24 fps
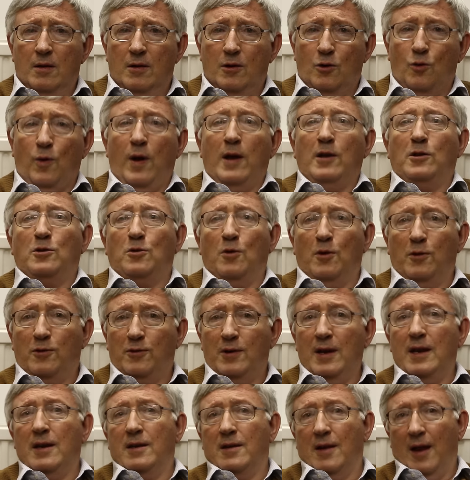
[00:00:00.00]
twice or
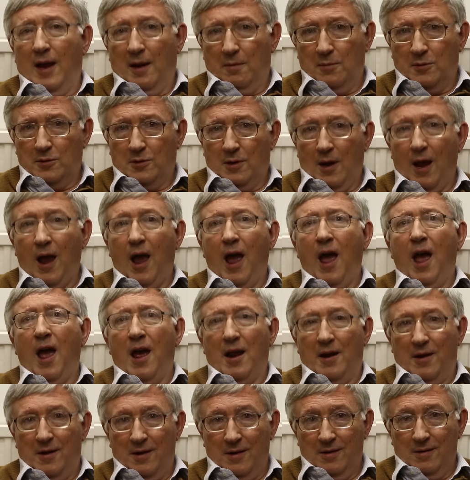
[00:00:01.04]
three times,
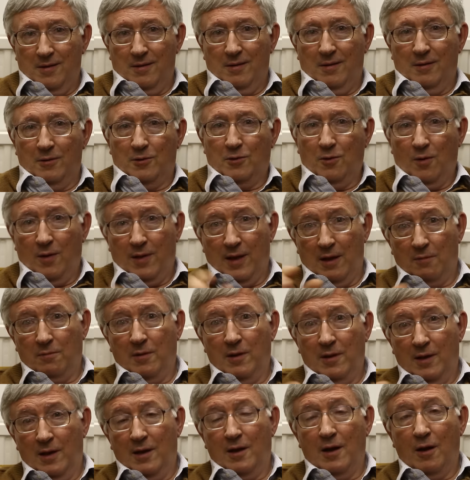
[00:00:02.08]
hard. You saw that
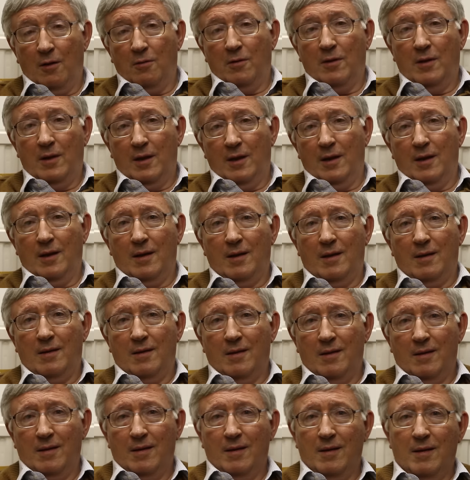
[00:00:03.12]
when they're down the
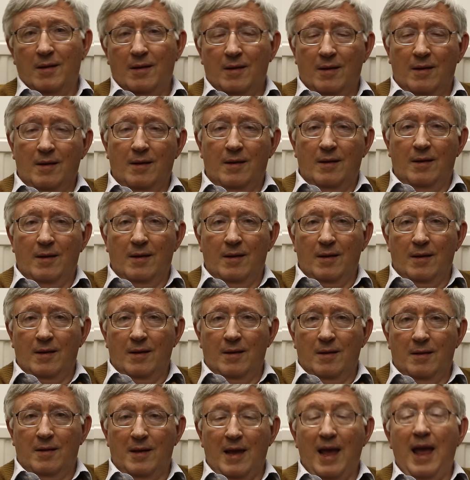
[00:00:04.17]

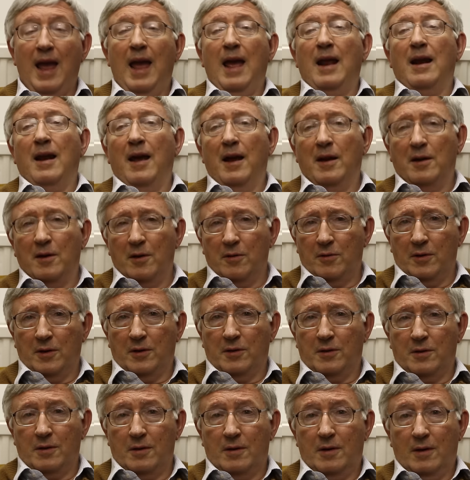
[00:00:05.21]
airliner
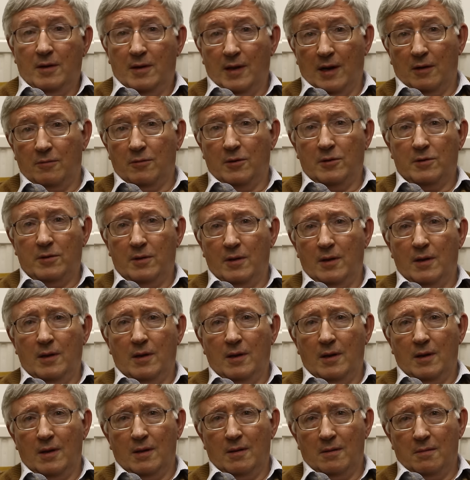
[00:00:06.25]
recently. That was
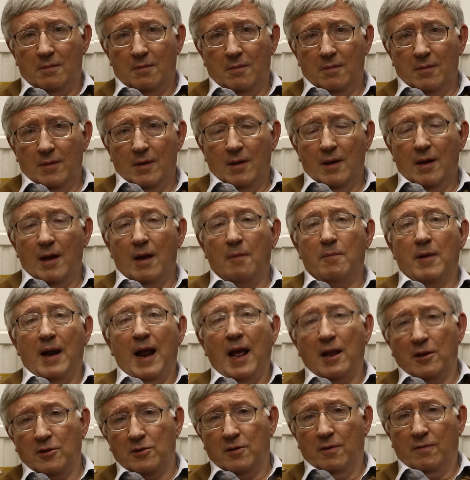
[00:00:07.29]
a
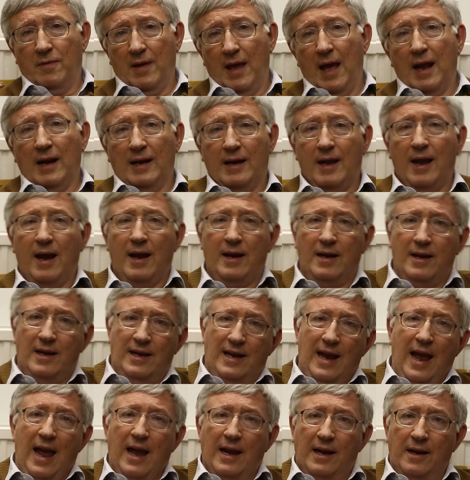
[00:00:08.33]
branch of the
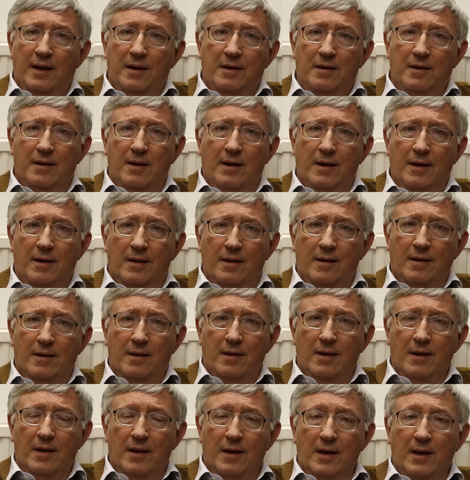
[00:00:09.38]
Al-Qaeda gang in
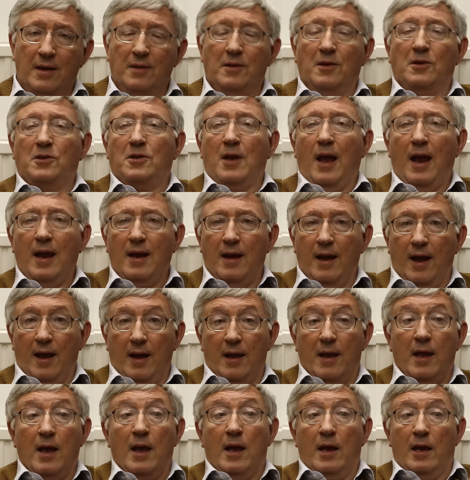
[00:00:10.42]
the Sinai.
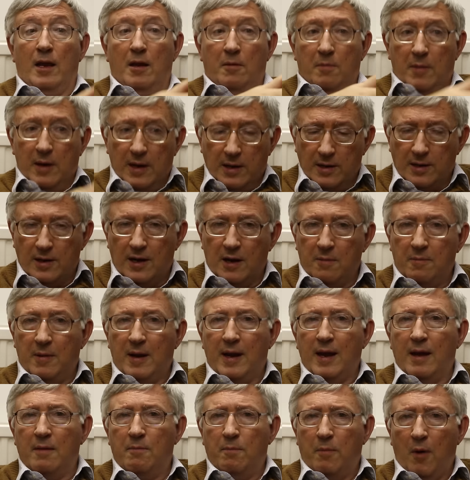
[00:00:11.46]
He immediately
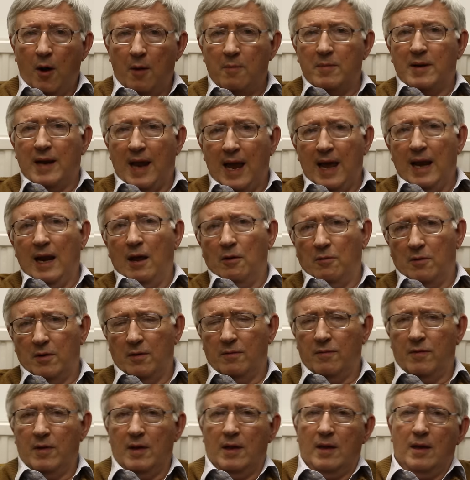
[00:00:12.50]
bombed hell out
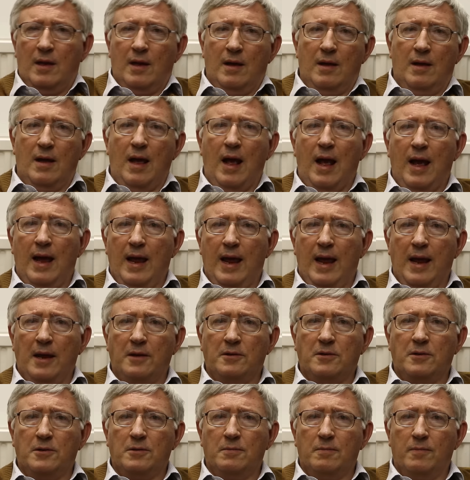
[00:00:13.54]
of the
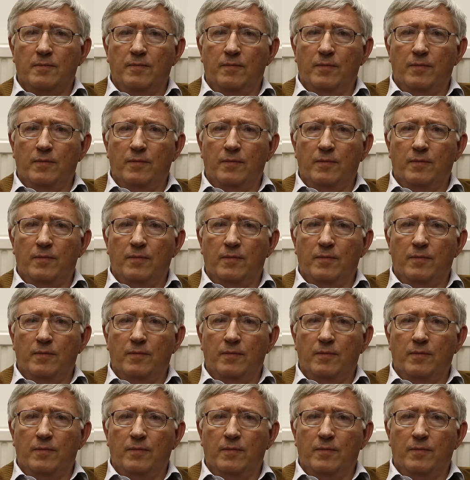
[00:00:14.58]
IS.